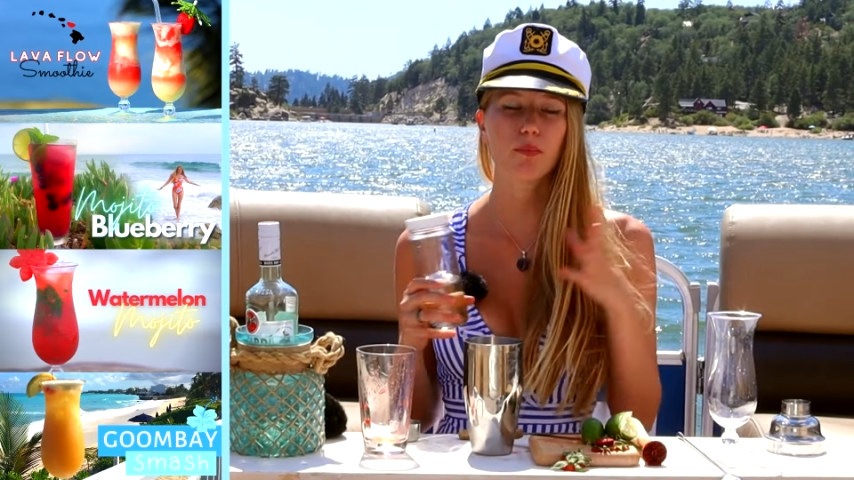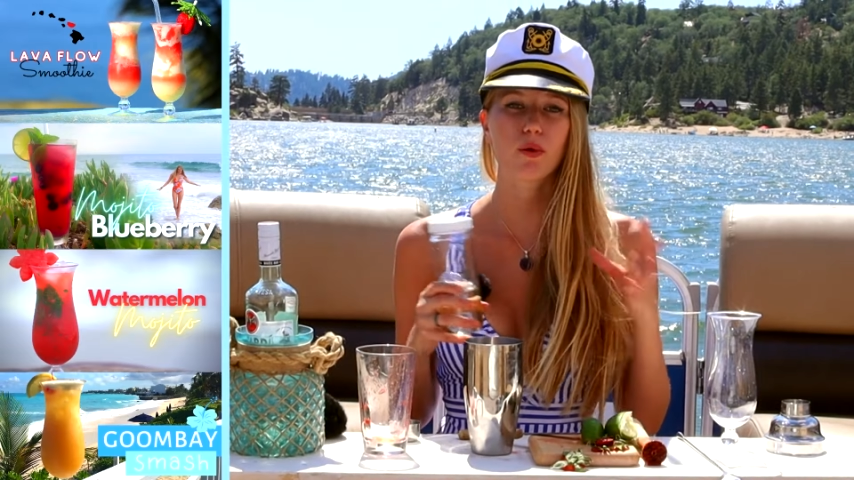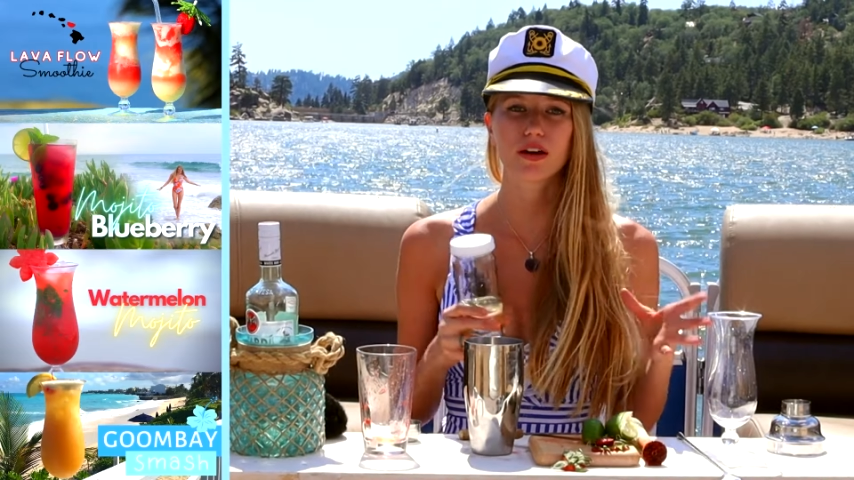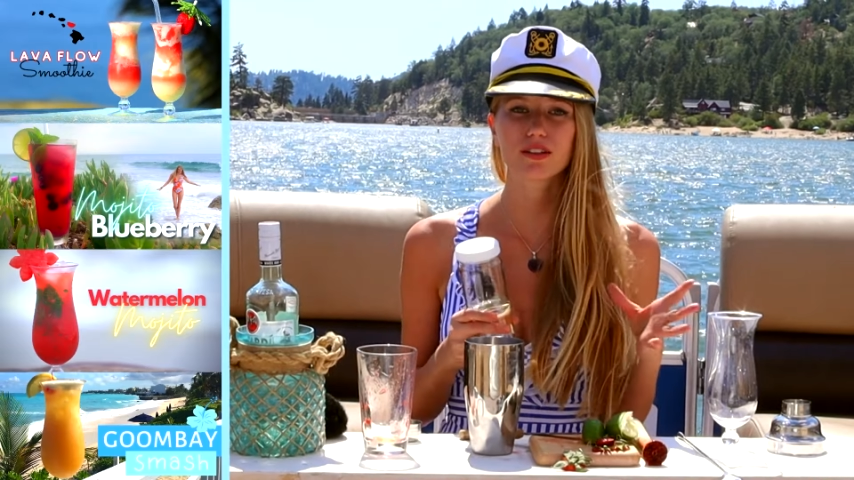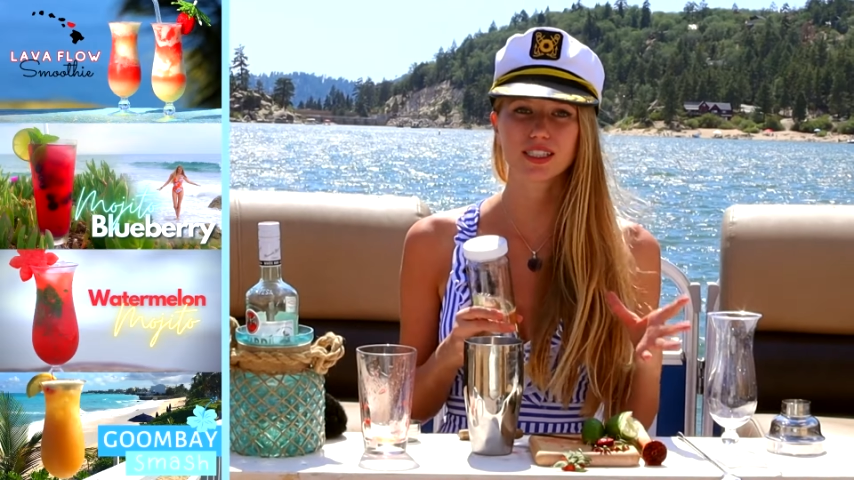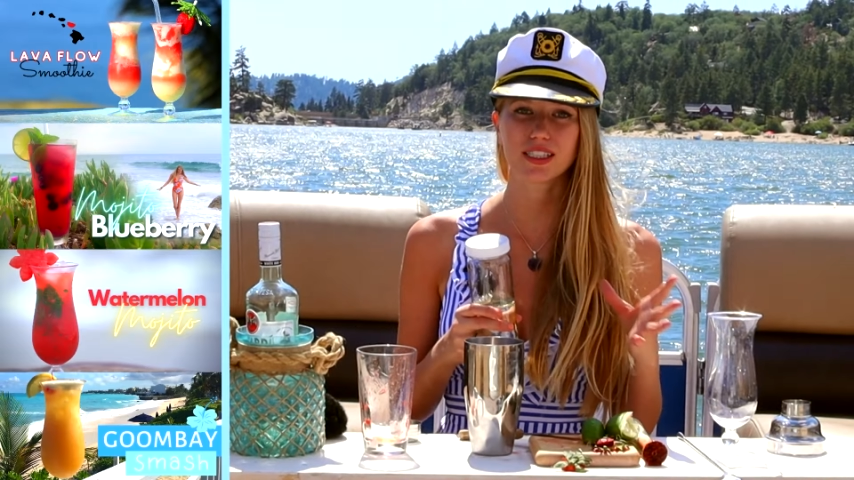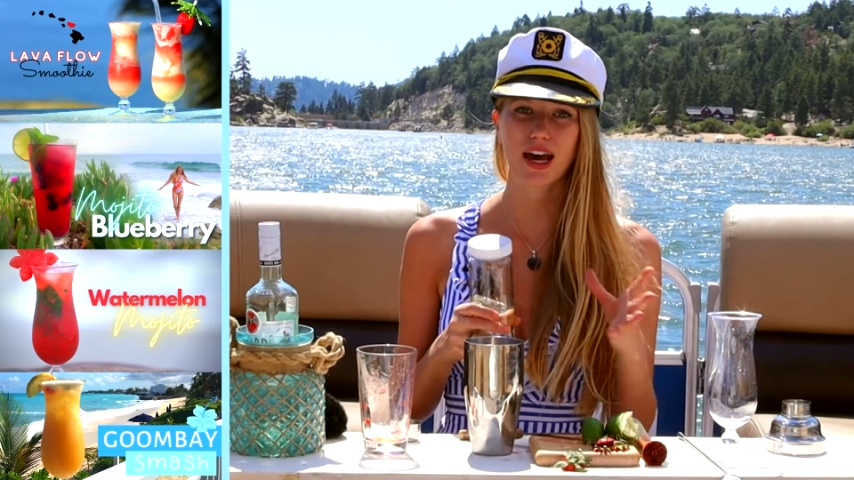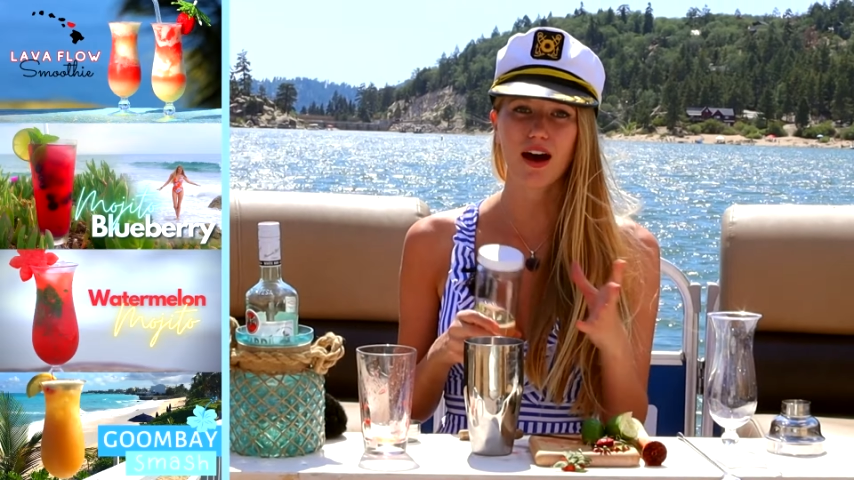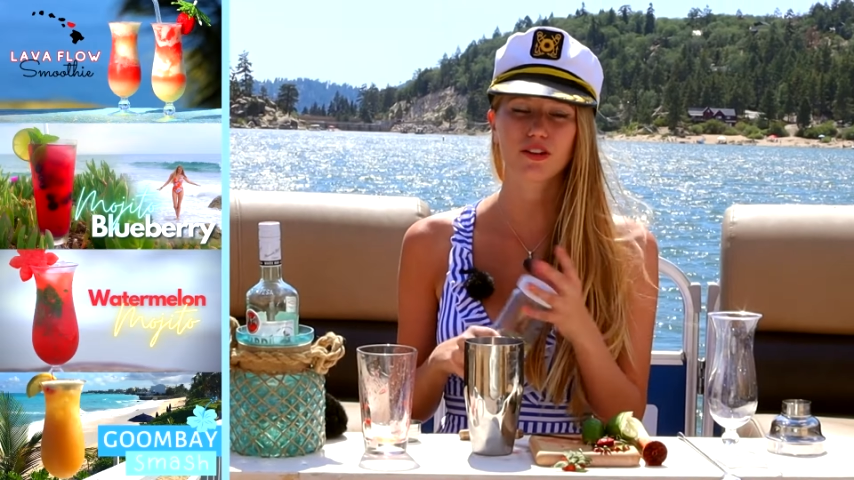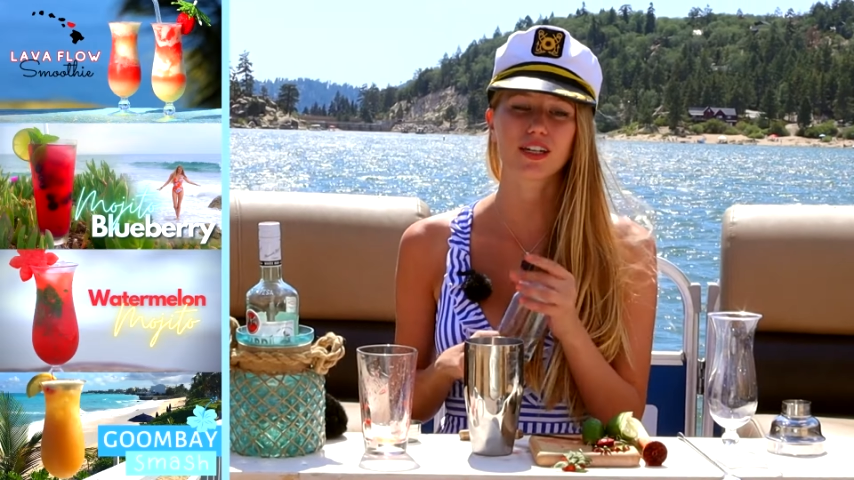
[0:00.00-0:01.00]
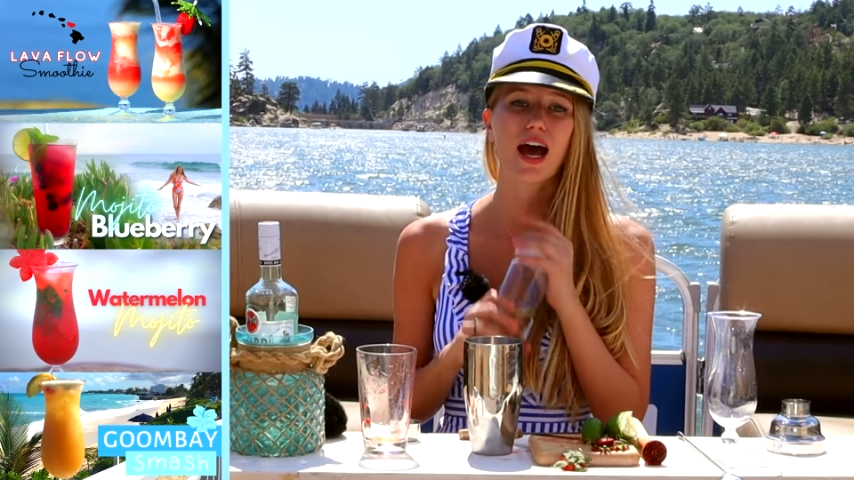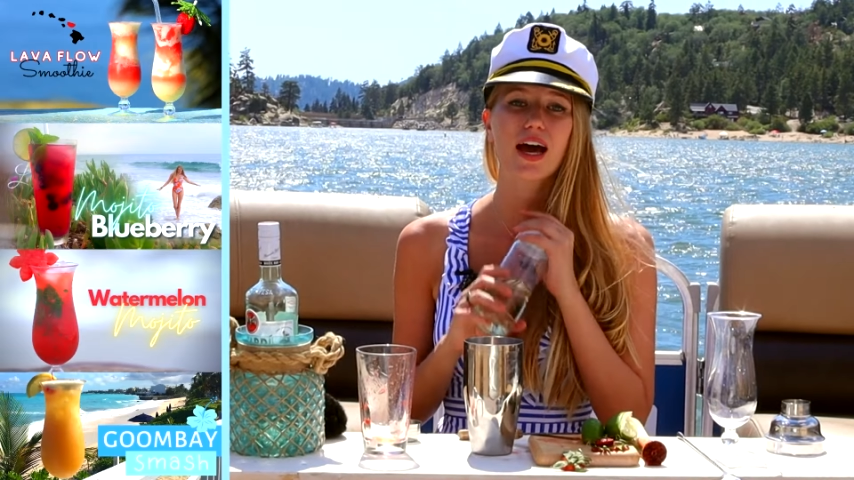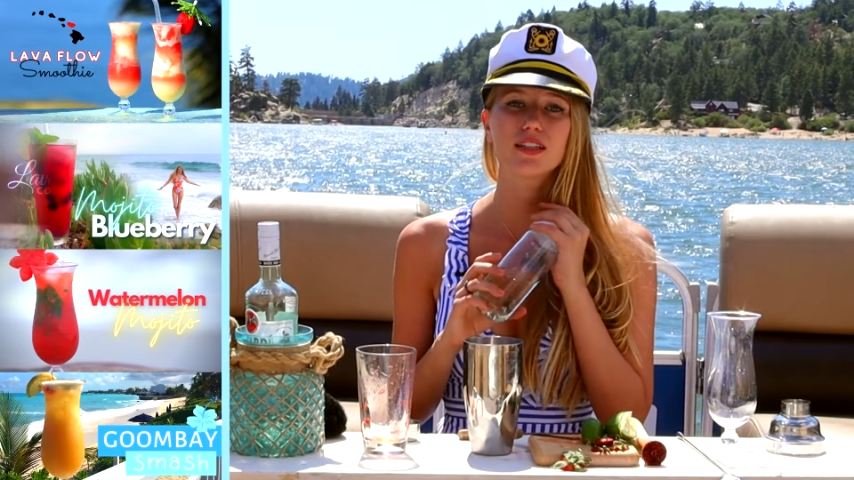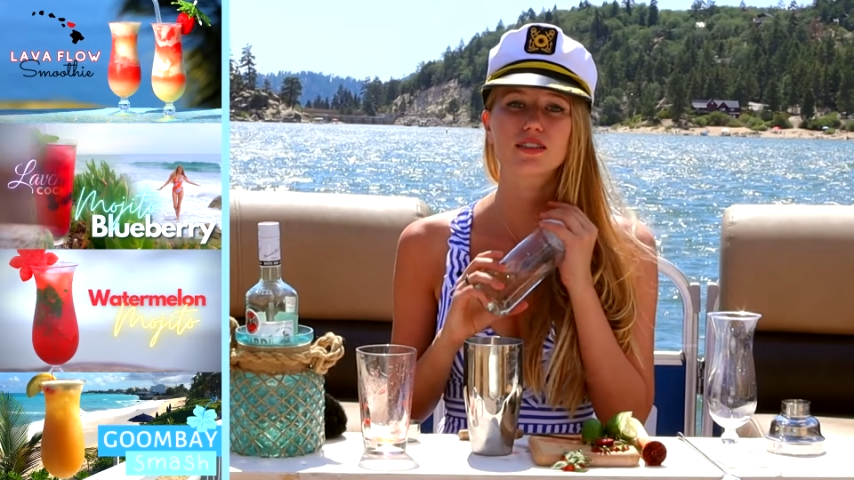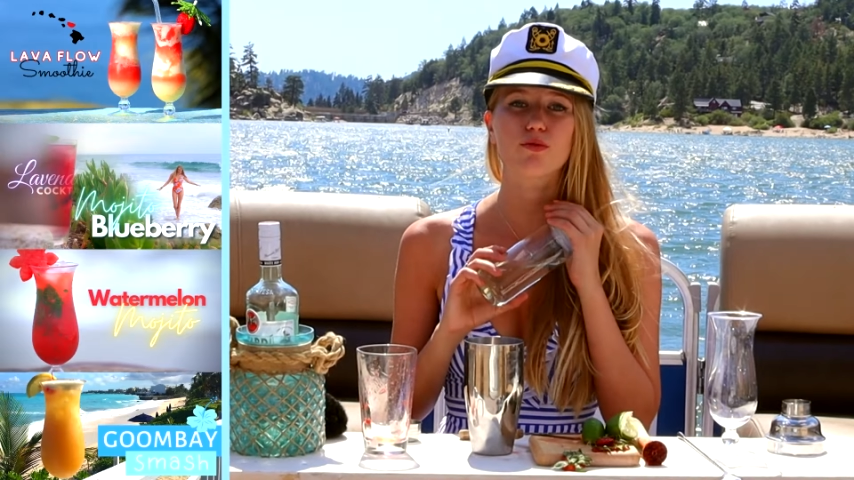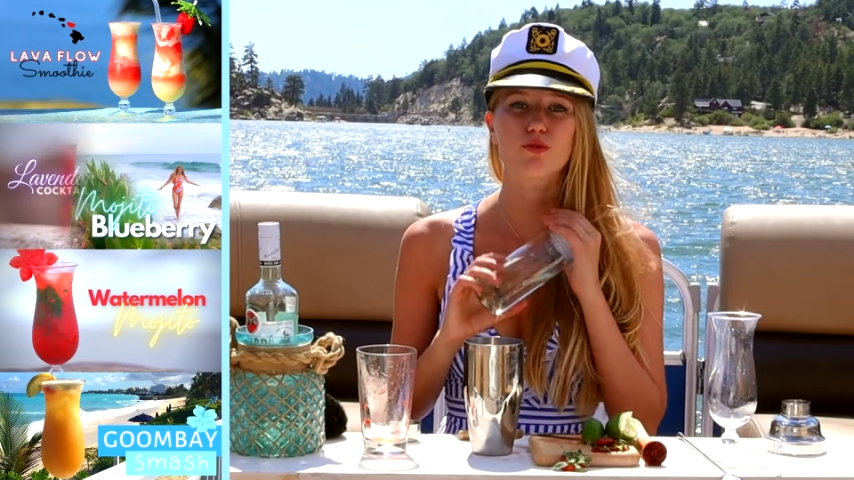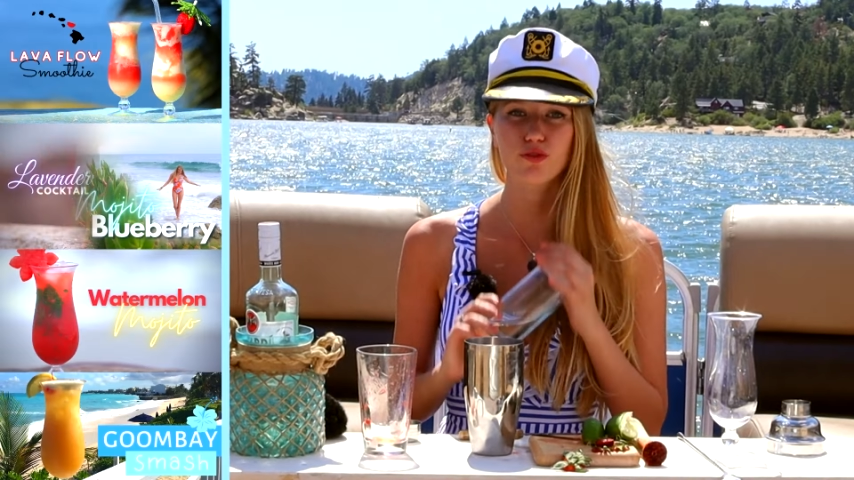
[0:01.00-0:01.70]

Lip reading: boiled it down and added some